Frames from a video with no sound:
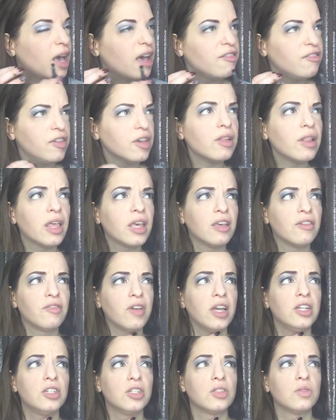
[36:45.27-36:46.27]
I feel like if
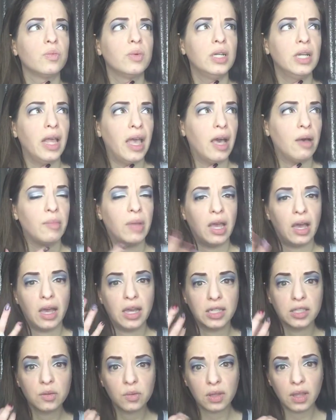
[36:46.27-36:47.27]
I just went at my
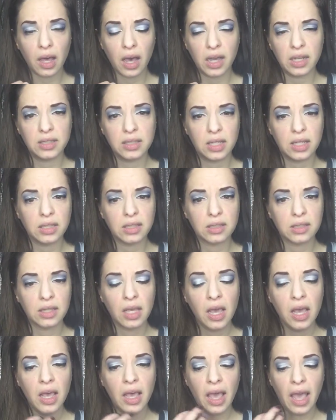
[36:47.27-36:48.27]
eyes with the EyeSense
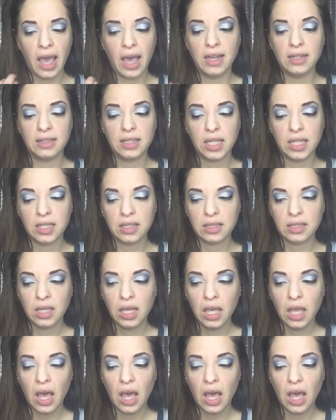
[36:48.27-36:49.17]
as is,